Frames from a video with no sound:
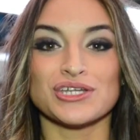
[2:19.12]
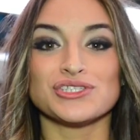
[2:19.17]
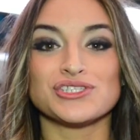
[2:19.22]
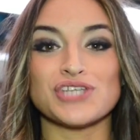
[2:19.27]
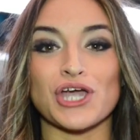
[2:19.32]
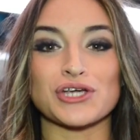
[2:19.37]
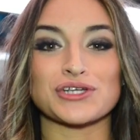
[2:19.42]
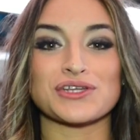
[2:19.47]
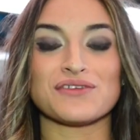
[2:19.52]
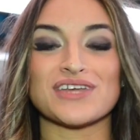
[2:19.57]

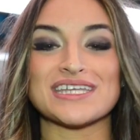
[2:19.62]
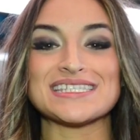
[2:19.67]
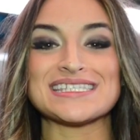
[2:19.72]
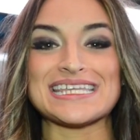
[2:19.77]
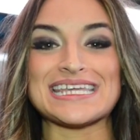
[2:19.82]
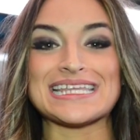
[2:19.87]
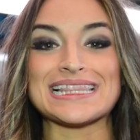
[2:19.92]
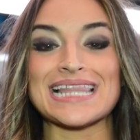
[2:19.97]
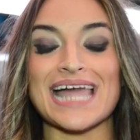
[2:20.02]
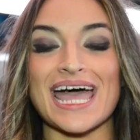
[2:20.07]
Dirk
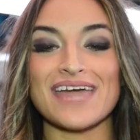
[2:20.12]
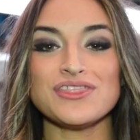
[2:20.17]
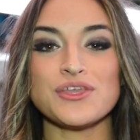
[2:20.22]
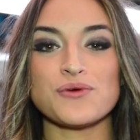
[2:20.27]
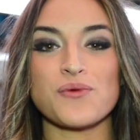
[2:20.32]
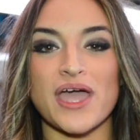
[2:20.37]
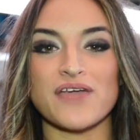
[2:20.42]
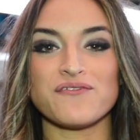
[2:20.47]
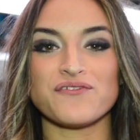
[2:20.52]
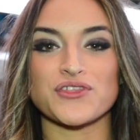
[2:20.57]
Nowitzki led the
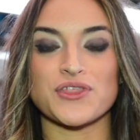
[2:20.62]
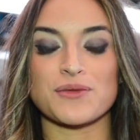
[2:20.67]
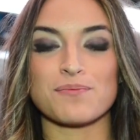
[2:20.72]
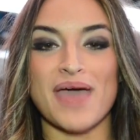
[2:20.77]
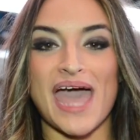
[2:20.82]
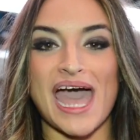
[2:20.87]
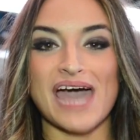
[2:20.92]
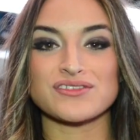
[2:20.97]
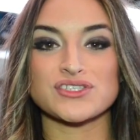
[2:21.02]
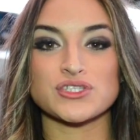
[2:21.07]
way for the
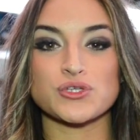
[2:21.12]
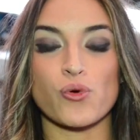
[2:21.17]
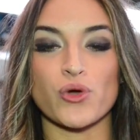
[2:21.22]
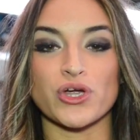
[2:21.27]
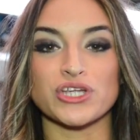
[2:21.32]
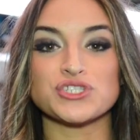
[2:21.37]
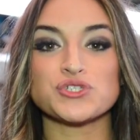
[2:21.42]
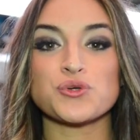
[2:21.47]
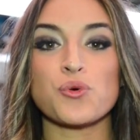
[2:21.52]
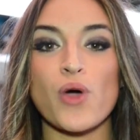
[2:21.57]
Mavs,
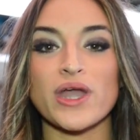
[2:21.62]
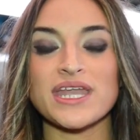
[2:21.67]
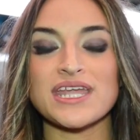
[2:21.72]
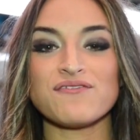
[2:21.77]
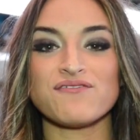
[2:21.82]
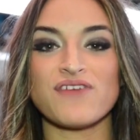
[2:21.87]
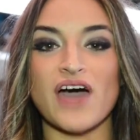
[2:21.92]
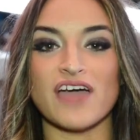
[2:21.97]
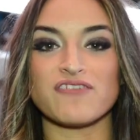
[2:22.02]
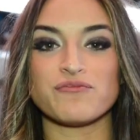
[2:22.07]
scoring
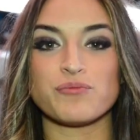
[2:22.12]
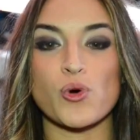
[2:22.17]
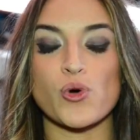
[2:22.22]
25